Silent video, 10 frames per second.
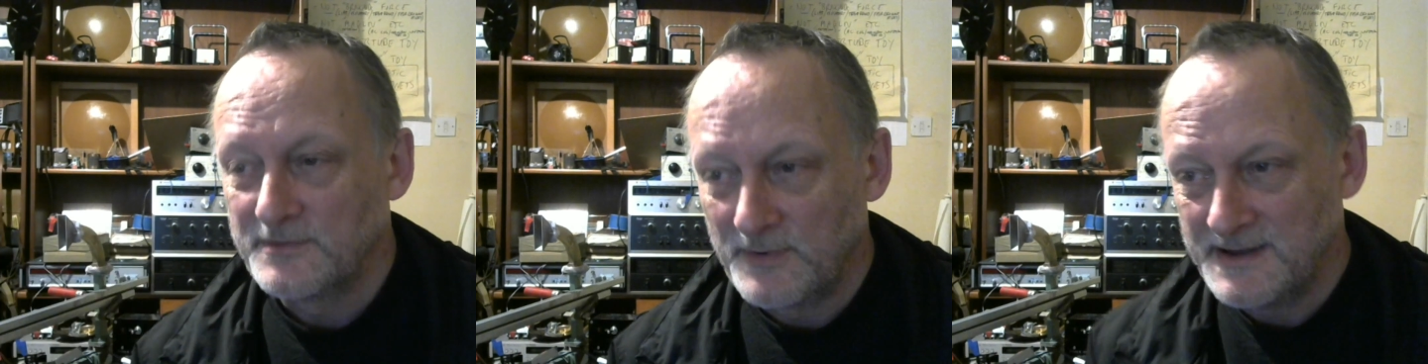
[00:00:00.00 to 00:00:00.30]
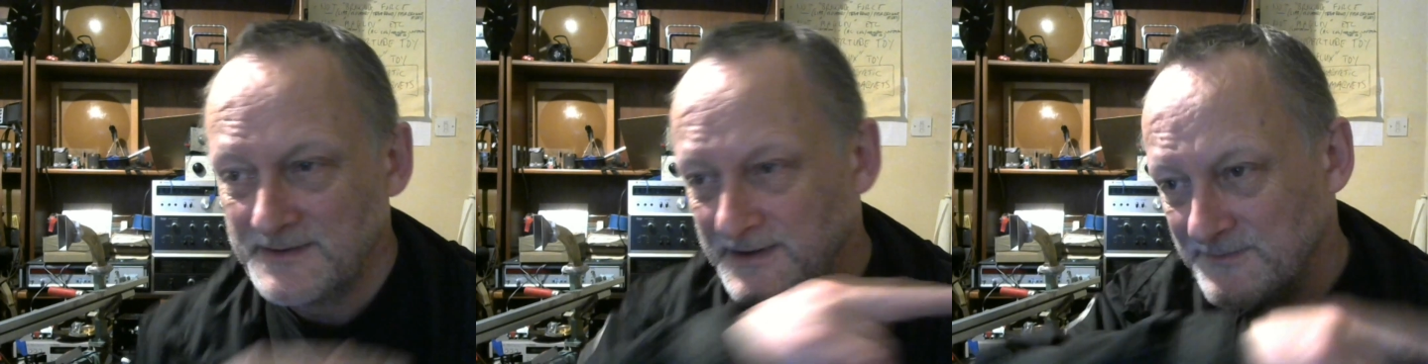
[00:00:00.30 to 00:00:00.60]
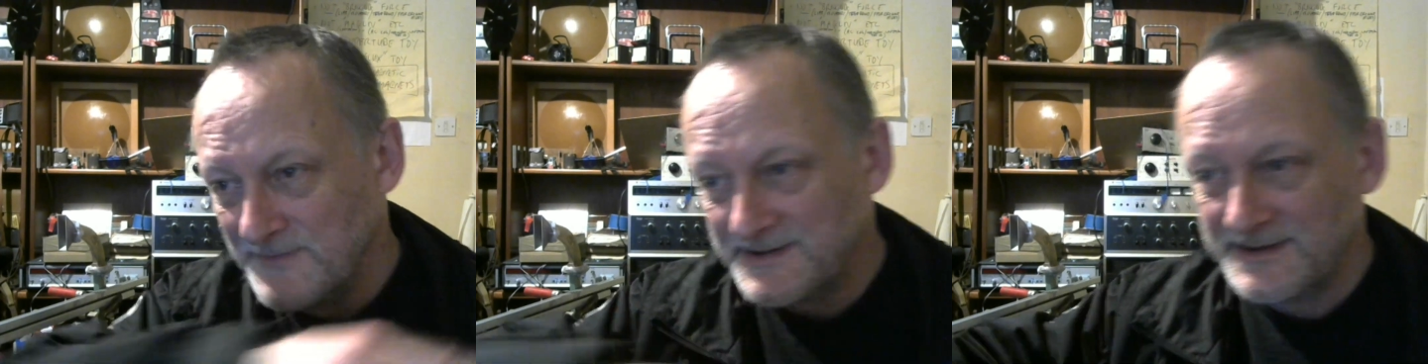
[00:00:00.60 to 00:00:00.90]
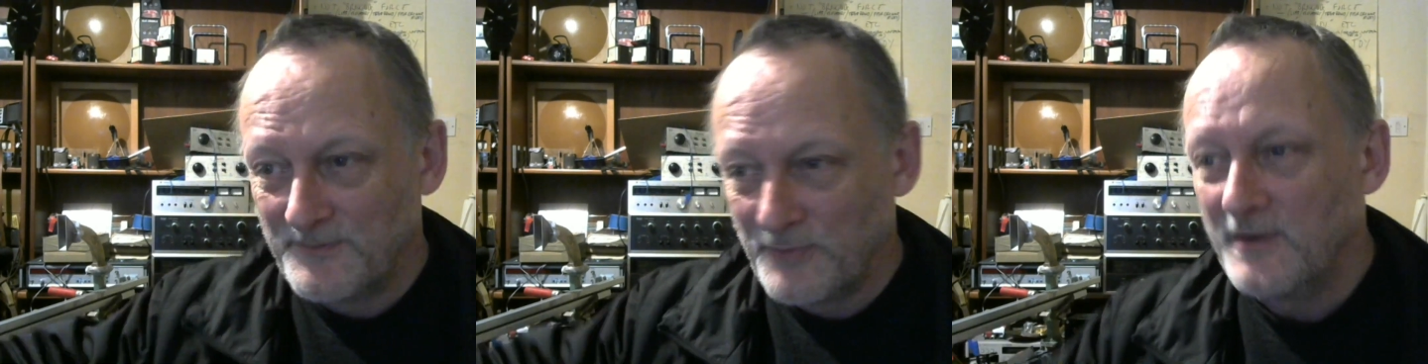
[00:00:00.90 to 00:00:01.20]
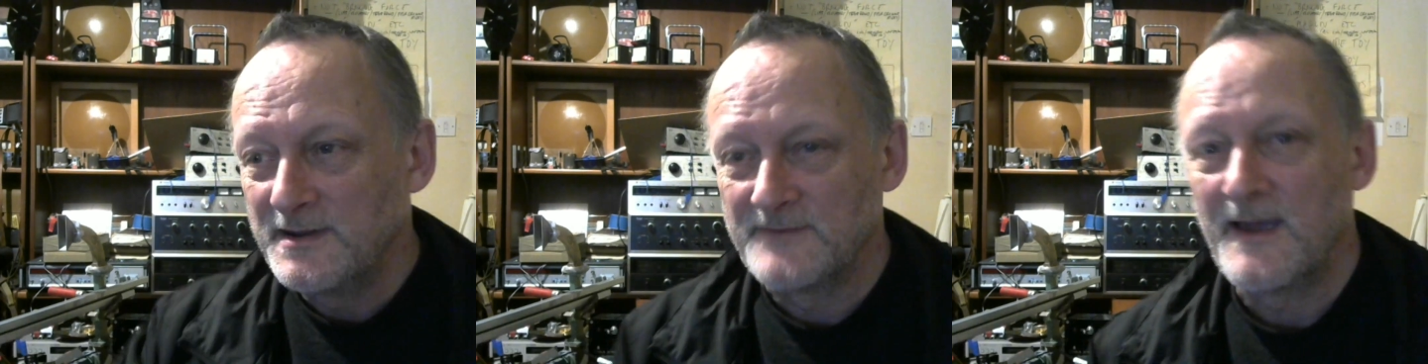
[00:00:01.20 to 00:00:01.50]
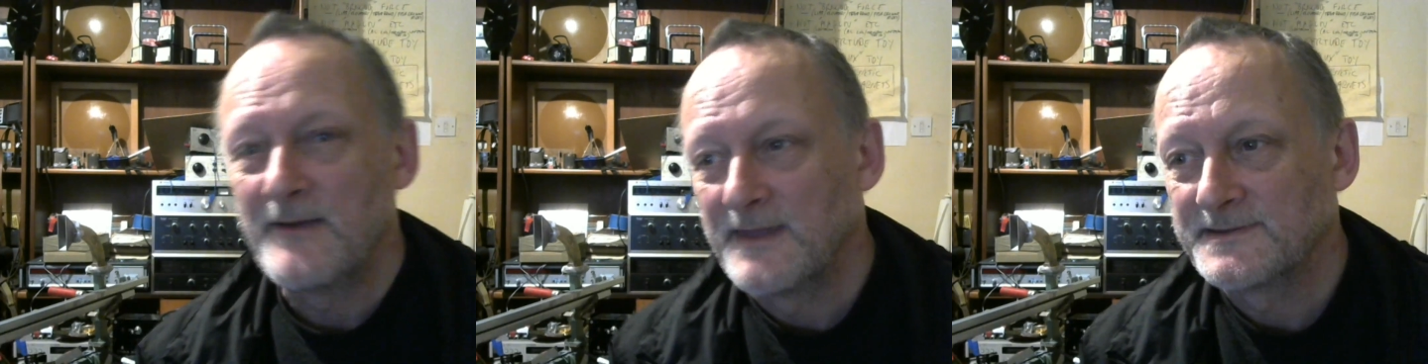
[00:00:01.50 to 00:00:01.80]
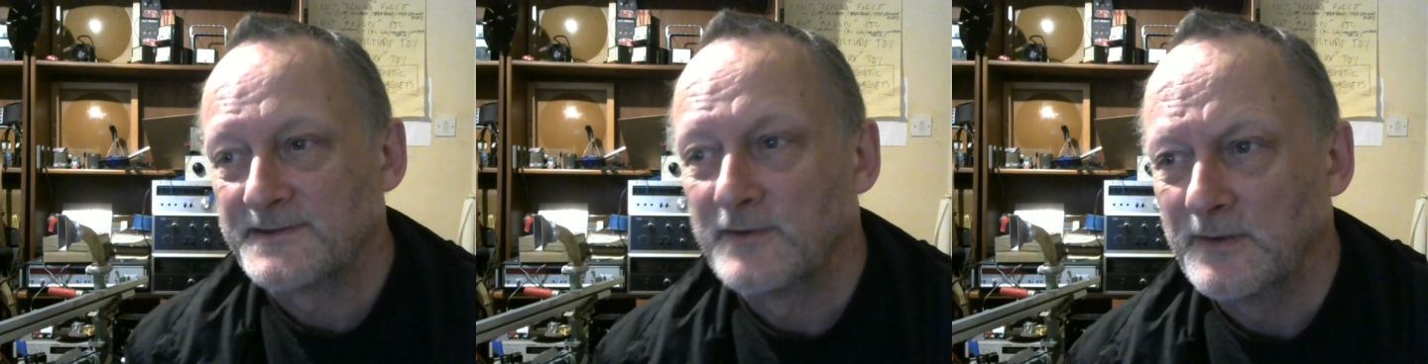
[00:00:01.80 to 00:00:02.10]
But he's missing the point of how that
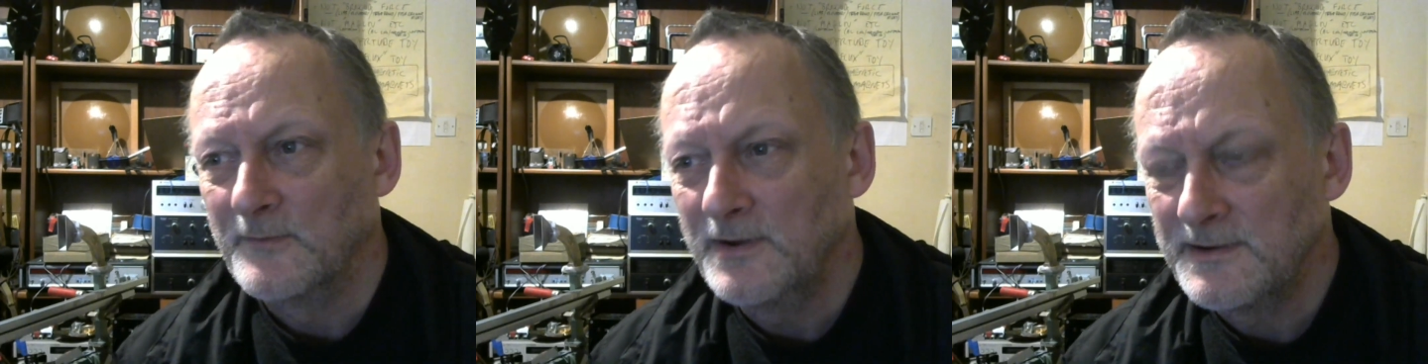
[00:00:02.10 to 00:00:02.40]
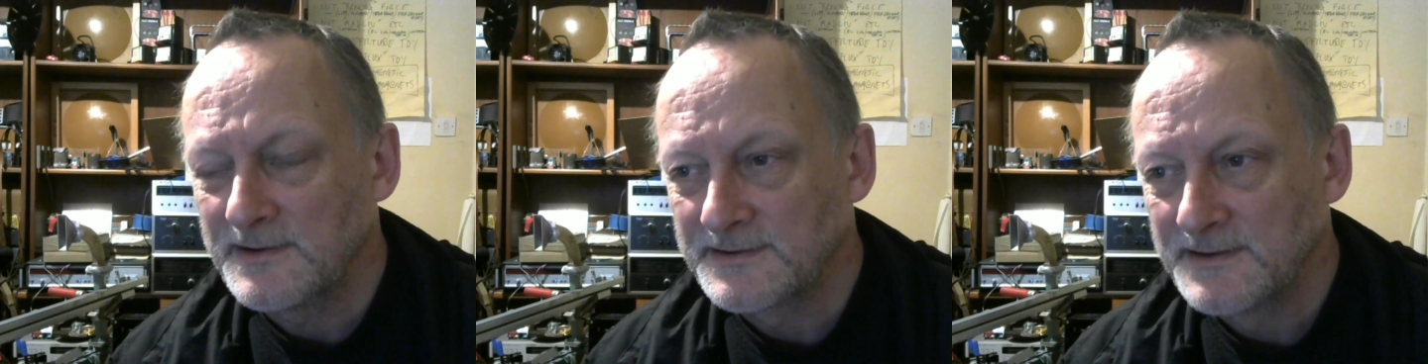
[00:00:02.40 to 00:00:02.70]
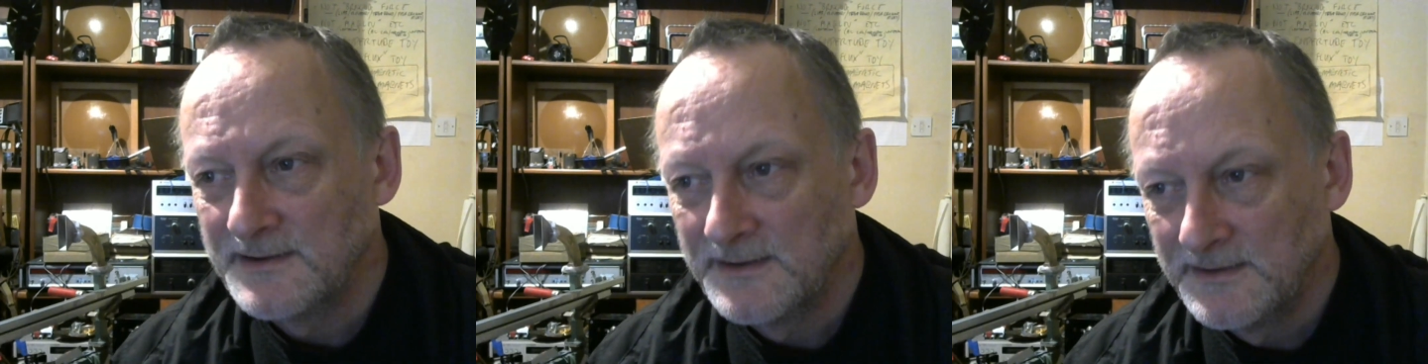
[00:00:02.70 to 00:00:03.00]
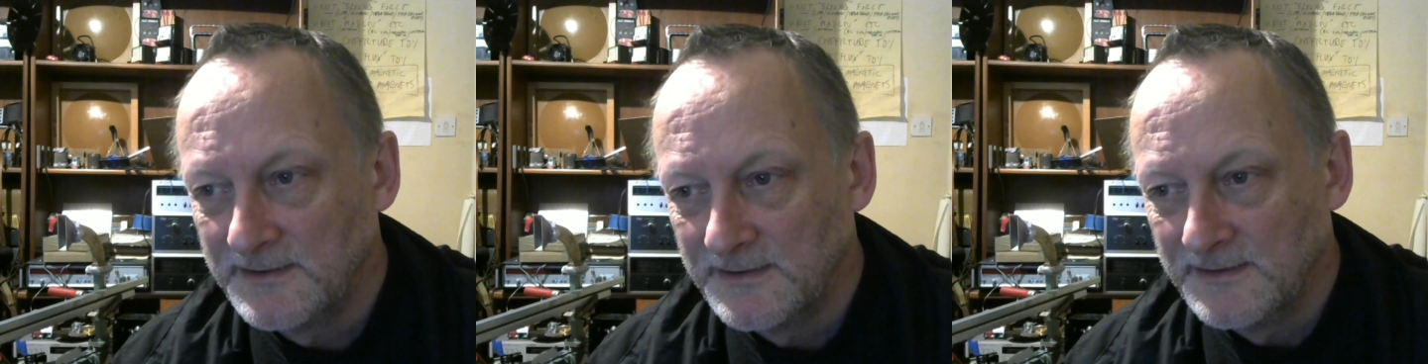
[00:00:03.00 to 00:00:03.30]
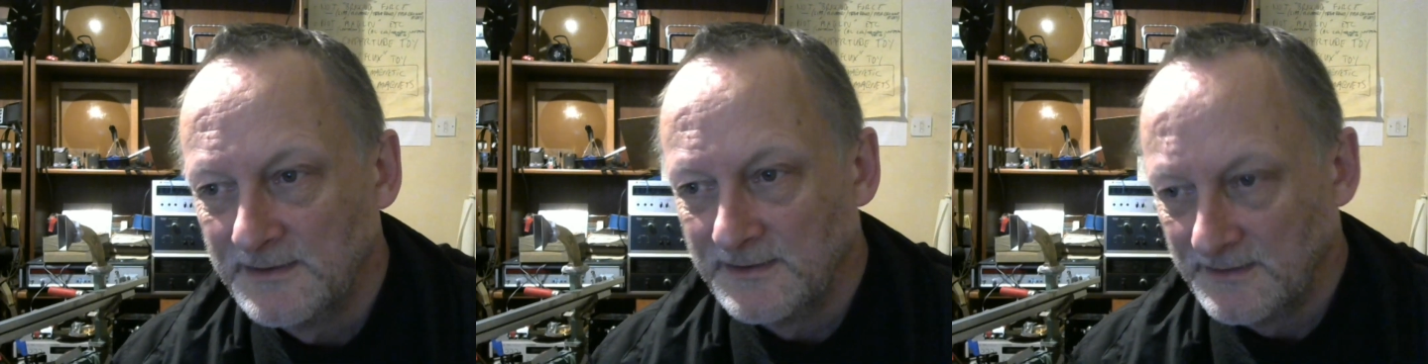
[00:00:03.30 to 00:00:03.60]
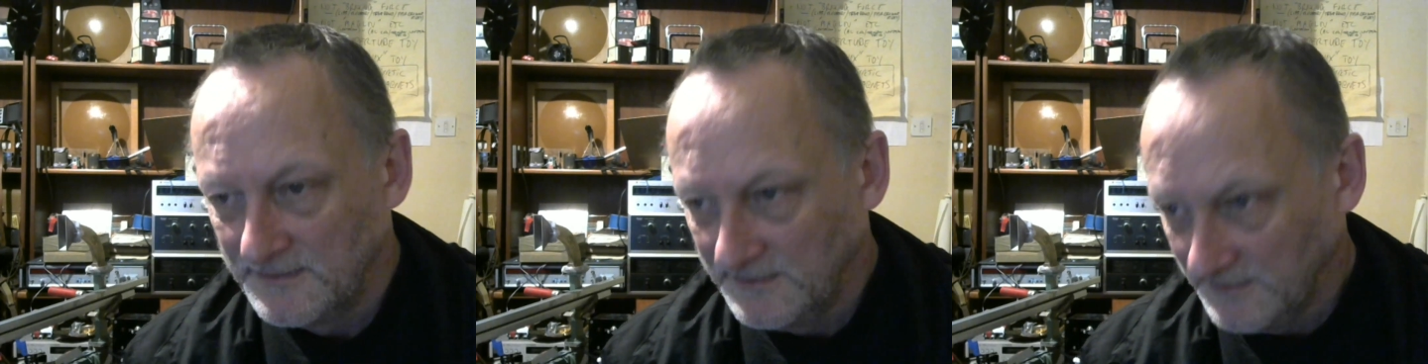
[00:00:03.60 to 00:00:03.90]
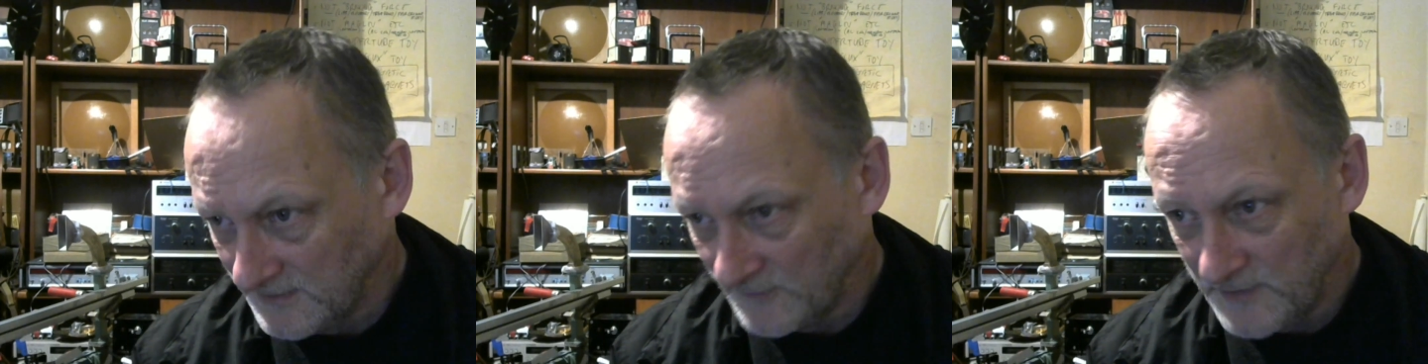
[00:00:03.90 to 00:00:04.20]
sodding works.
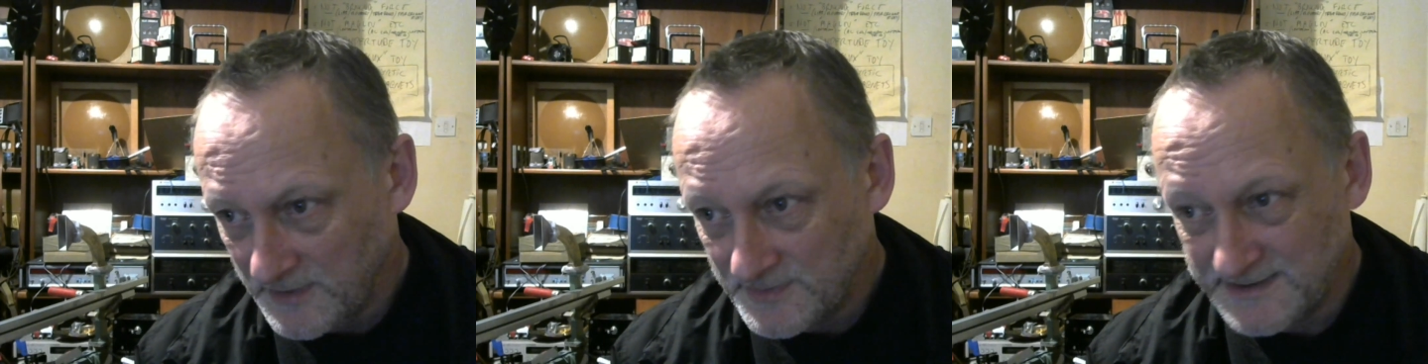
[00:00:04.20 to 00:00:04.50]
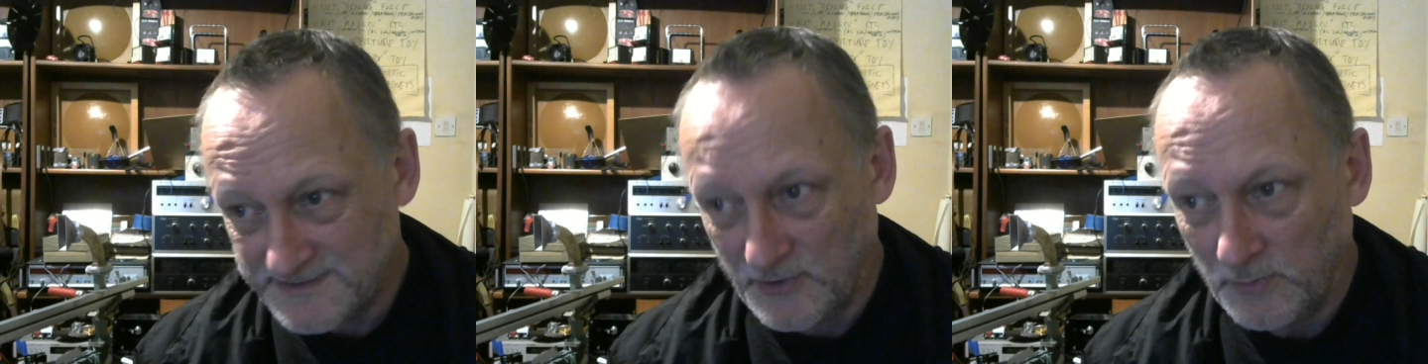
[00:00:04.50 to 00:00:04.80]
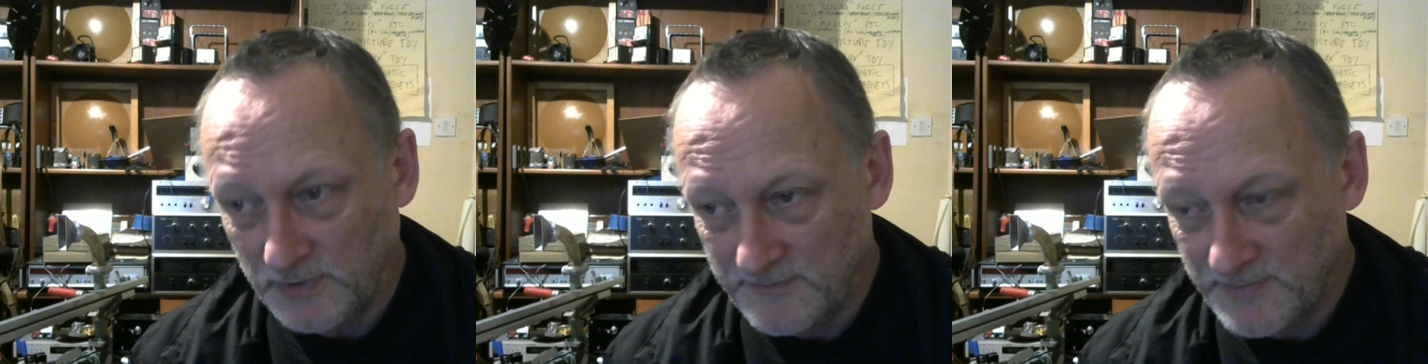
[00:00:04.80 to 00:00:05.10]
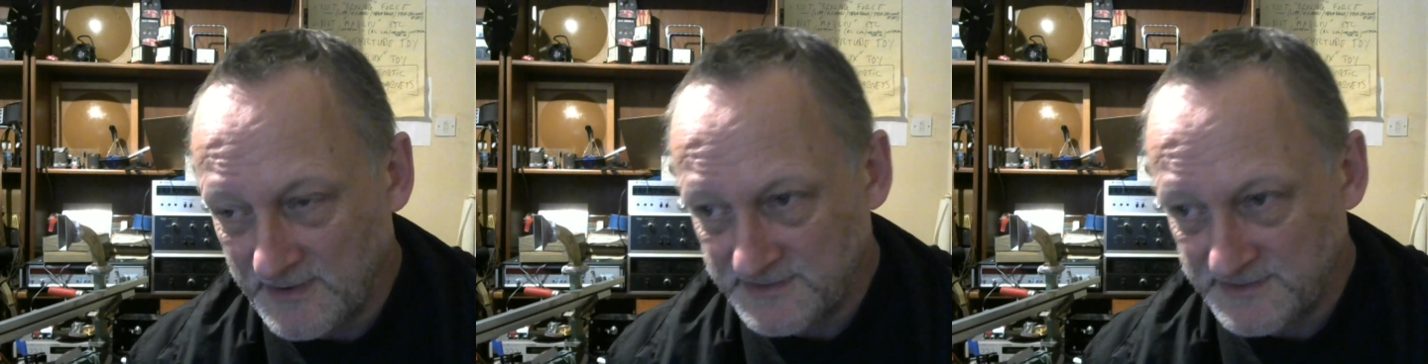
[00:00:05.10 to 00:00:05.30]
That the frequency is doubling because